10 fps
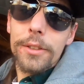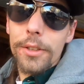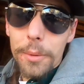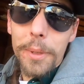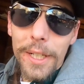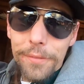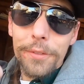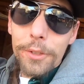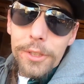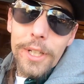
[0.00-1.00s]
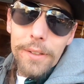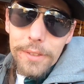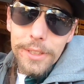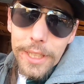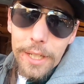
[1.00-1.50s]
So, but if you do have
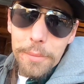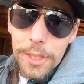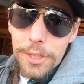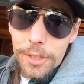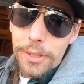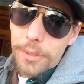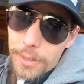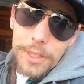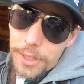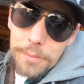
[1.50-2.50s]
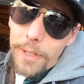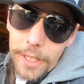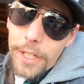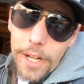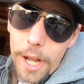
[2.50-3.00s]
the same issue, which is
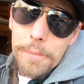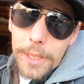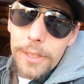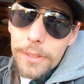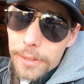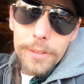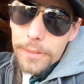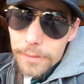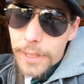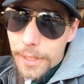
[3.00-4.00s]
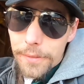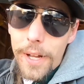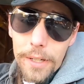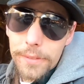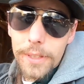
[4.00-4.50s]
very common, with the
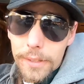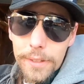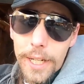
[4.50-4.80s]
valve cover